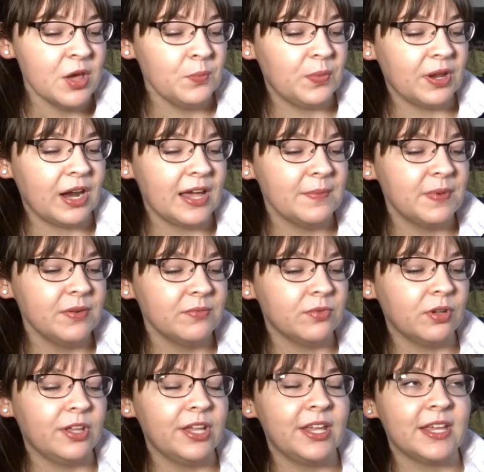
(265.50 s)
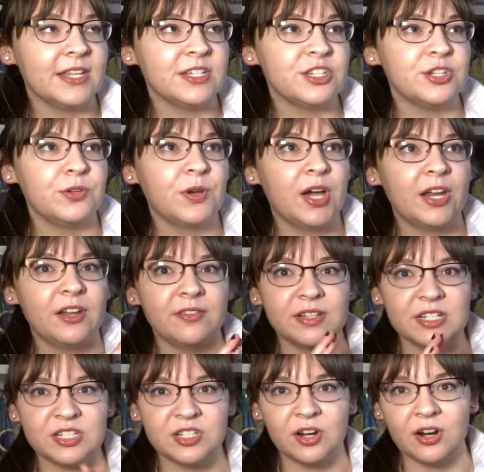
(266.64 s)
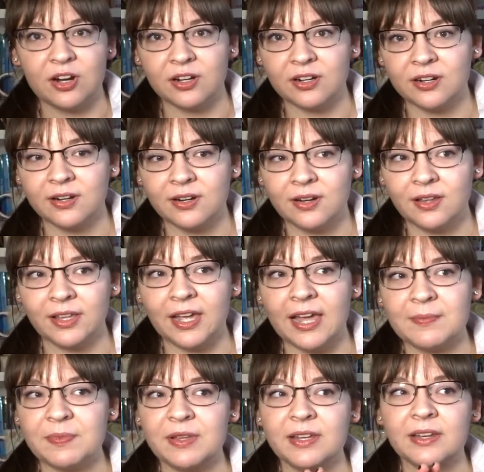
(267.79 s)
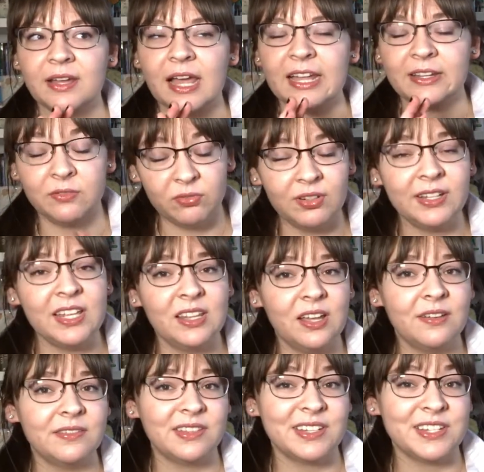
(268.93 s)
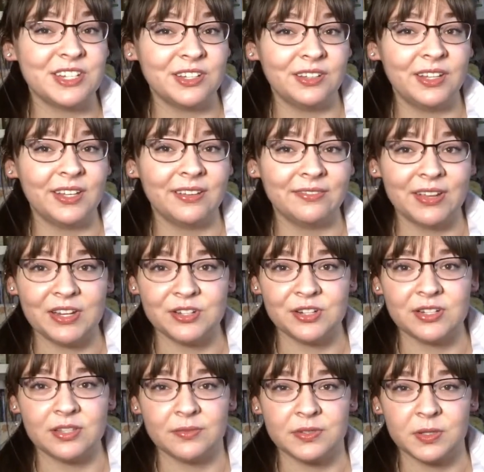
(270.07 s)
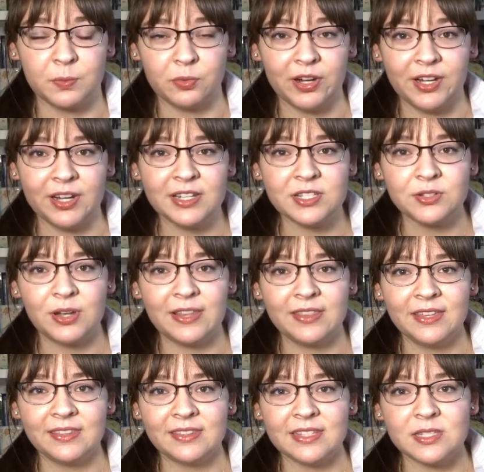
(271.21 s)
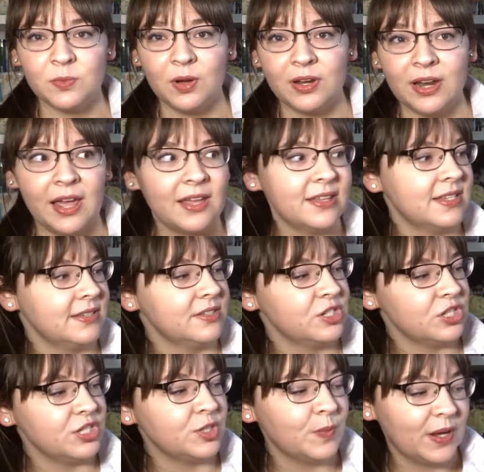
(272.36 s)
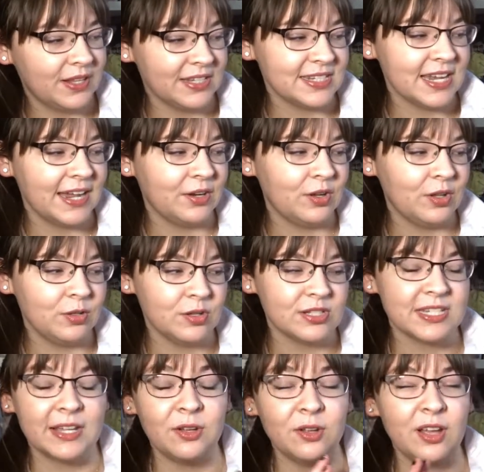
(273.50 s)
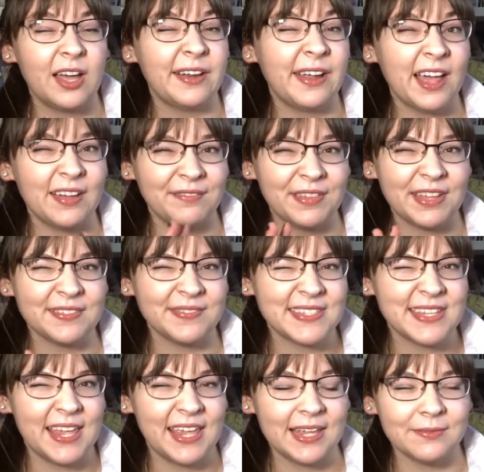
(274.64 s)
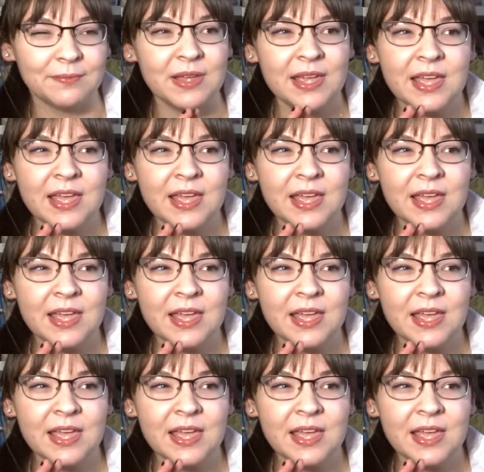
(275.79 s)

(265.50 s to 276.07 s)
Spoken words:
but I've been really into kind of the dark, like, I really loved The Chilling Adventures of Sabrina, so I think this one, judging by the title, it looks like it'll kind of have that same